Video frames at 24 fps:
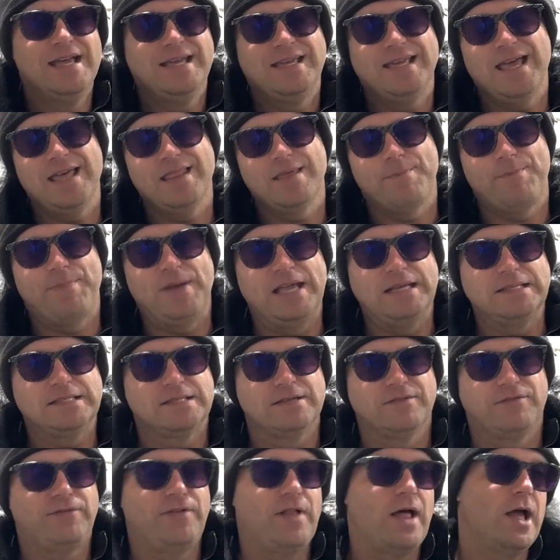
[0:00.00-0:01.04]
Yeah, the
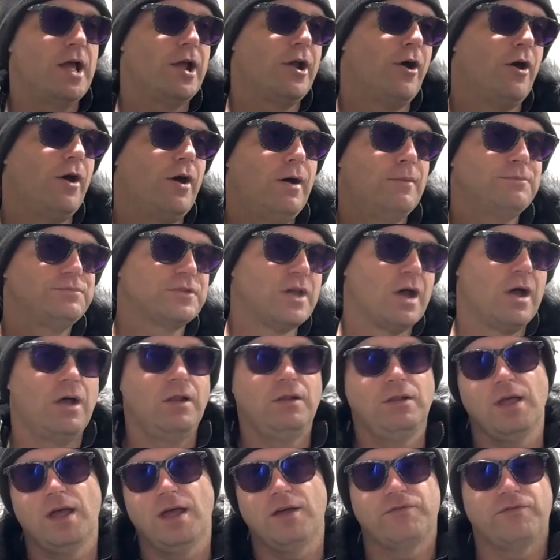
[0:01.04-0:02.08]
base of flying up,
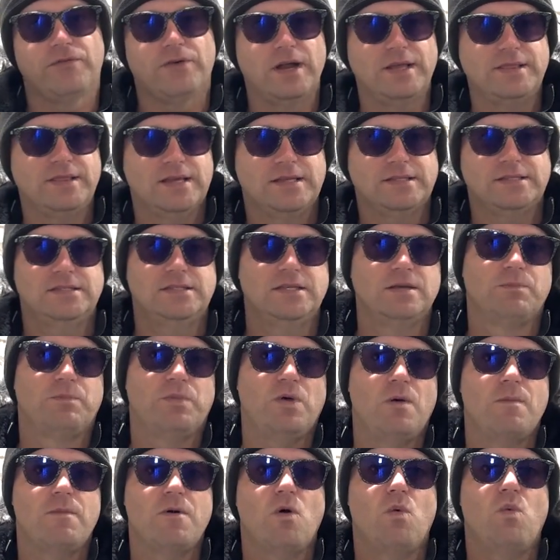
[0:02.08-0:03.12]
down, left, right, that's
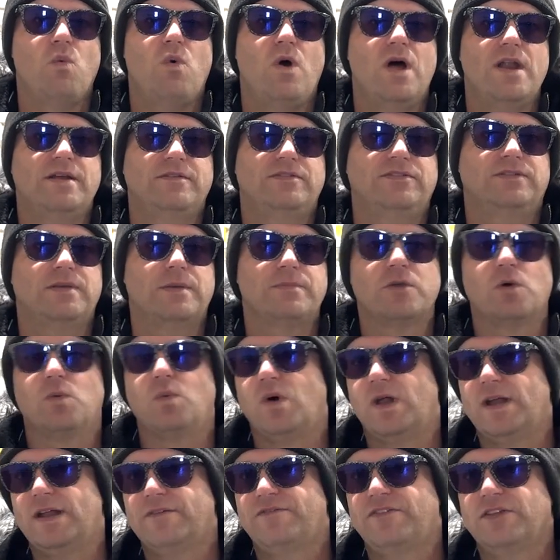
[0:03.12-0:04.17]
simple, but what
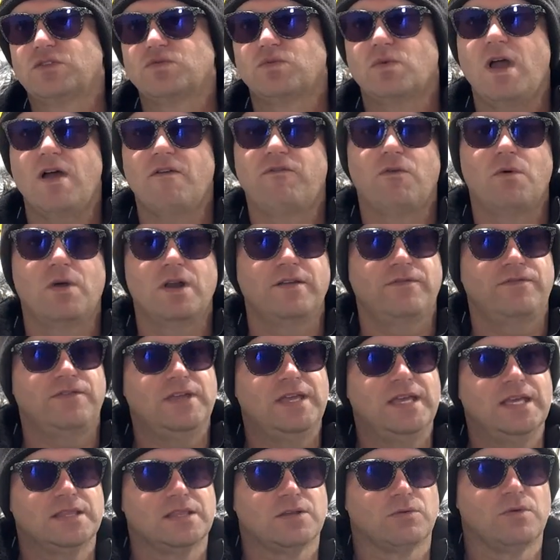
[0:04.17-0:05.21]
if it's rough? What if
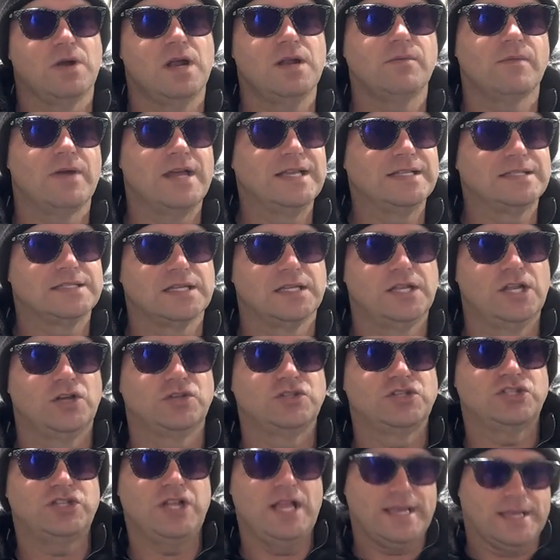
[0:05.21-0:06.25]
you hit the runway and it's a
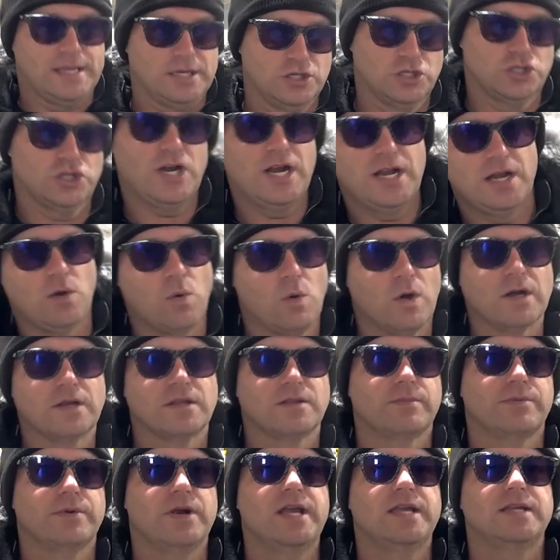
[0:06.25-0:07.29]
little slick and you're trying to work
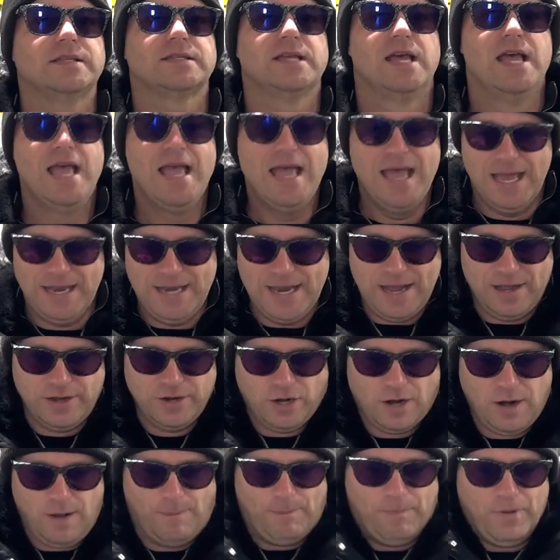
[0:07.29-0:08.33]
the brakes, and now
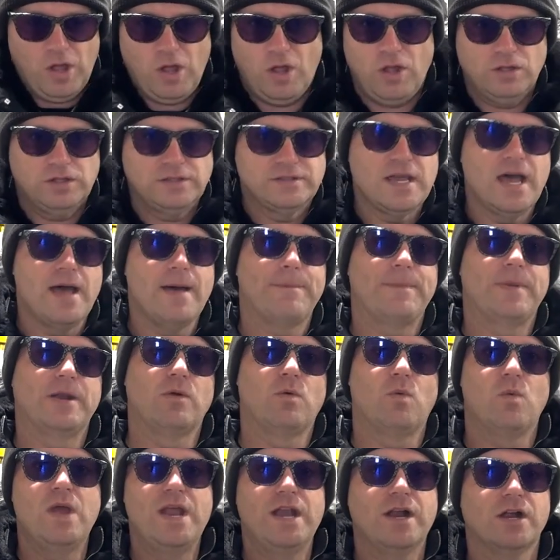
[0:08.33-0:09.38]
you're all bulked up in
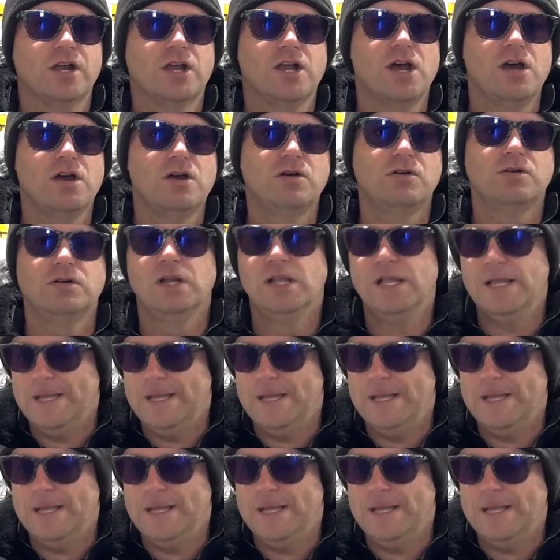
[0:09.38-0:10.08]
a winter coat